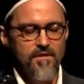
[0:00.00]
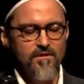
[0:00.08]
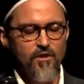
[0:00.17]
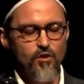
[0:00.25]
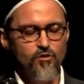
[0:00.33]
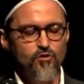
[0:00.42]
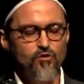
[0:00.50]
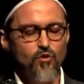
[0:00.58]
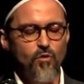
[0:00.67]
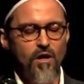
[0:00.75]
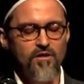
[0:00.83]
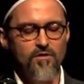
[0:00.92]
Those who
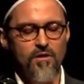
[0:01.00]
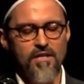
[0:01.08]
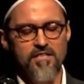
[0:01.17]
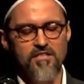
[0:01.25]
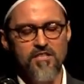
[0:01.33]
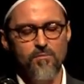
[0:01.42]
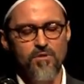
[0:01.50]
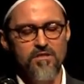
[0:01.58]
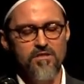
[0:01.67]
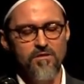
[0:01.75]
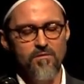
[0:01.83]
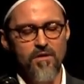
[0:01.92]
squander are like
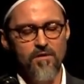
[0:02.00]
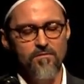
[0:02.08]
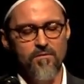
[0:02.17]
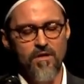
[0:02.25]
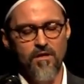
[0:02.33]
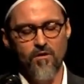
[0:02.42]
siblings of, of uh,